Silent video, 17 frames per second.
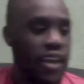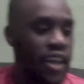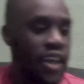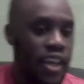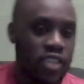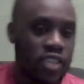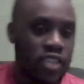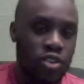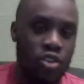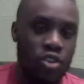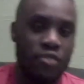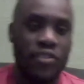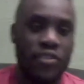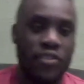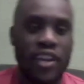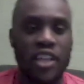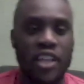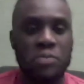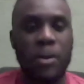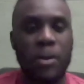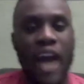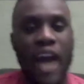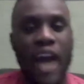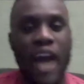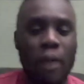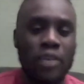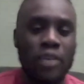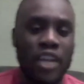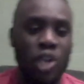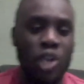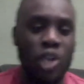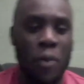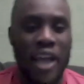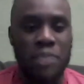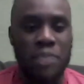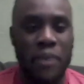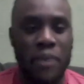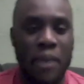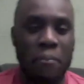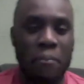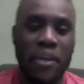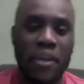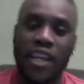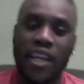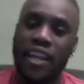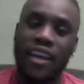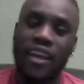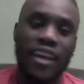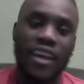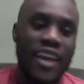He's got a good finish. But I don't know about his PMP, innit?